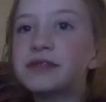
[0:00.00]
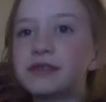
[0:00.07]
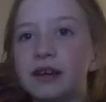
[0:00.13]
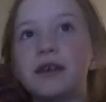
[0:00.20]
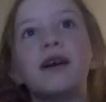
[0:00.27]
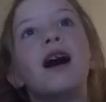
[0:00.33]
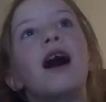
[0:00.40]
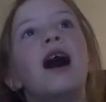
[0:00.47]

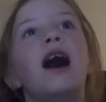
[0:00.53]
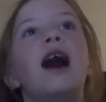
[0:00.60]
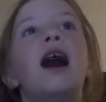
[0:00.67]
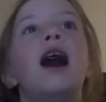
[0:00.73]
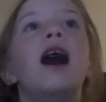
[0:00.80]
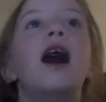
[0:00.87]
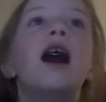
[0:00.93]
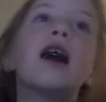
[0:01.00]
So,
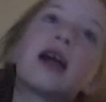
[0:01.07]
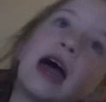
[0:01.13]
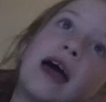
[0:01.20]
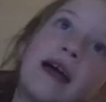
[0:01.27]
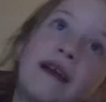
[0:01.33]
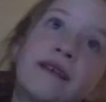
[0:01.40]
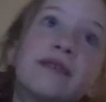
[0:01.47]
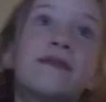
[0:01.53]

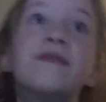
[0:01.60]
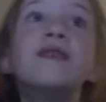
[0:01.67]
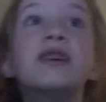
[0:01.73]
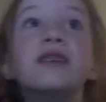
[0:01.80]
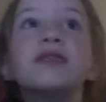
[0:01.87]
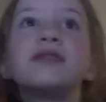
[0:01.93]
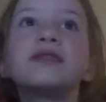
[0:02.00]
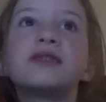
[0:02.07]
okay, so
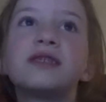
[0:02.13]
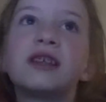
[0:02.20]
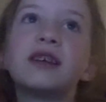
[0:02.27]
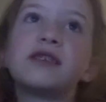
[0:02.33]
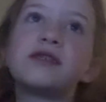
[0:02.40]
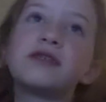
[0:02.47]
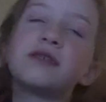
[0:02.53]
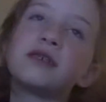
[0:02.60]
first,
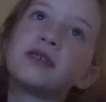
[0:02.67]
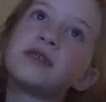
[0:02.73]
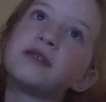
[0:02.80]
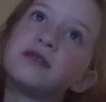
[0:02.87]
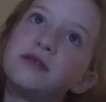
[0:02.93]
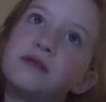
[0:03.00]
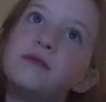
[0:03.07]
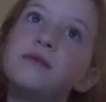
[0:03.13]
things you can
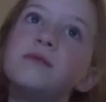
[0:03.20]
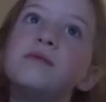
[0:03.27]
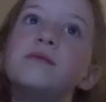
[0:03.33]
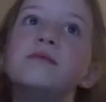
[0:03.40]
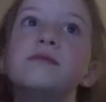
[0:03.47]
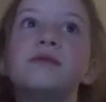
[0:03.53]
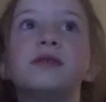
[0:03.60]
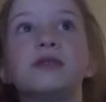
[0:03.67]

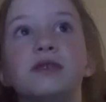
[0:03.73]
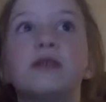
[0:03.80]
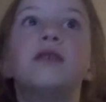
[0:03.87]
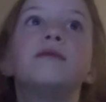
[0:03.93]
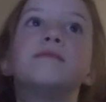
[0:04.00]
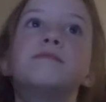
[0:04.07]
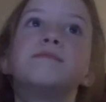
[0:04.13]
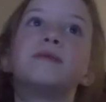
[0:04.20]
do to
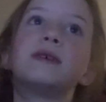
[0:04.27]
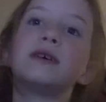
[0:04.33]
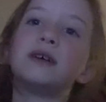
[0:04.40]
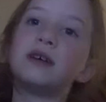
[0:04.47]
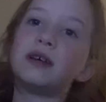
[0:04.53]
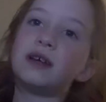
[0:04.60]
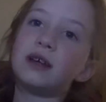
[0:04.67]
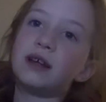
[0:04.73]
stop
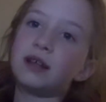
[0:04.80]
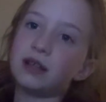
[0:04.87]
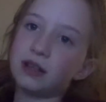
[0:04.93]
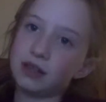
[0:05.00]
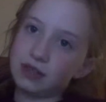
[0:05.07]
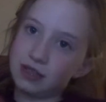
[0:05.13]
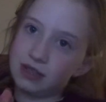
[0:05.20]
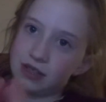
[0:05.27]

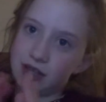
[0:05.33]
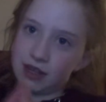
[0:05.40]
this is